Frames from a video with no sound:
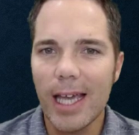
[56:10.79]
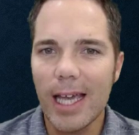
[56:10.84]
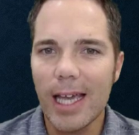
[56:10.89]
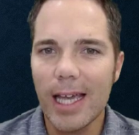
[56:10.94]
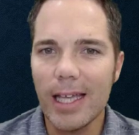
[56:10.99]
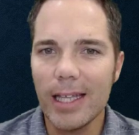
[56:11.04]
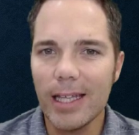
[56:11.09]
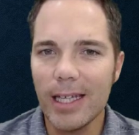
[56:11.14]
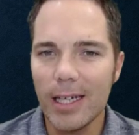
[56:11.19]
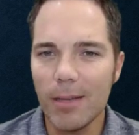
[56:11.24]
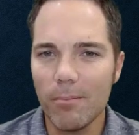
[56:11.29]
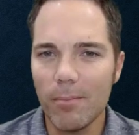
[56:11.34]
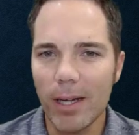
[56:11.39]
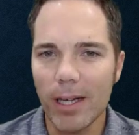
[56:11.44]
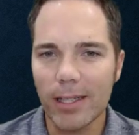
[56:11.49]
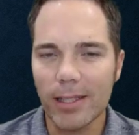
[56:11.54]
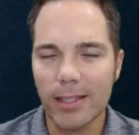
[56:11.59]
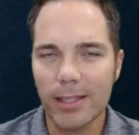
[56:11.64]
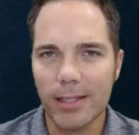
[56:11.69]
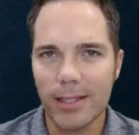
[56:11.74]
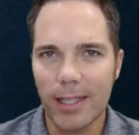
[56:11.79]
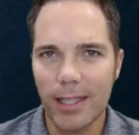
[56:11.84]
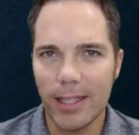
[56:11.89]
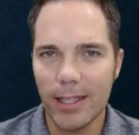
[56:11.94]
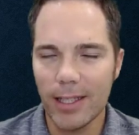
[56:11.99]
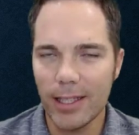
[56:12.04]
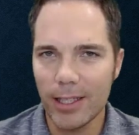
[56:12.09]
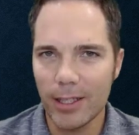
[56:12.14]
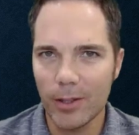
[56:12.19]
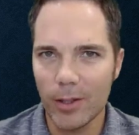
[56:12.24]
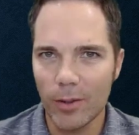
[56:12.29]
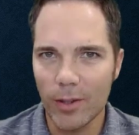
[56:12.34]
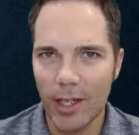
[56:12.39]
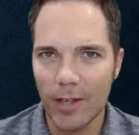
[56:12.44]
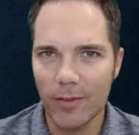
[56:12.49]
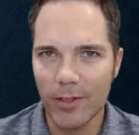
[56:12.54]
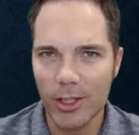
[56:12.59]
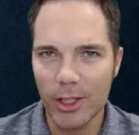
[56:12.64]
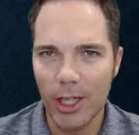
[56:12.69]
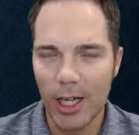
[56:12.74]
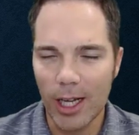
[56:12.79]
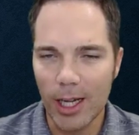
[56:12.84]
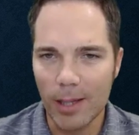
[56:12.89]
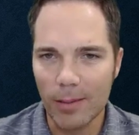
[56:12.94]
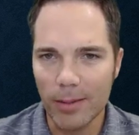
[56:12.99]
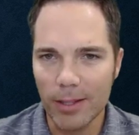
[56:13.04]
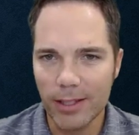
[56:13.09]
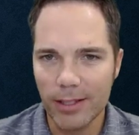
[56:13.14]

and then it busts and then you don't have a job.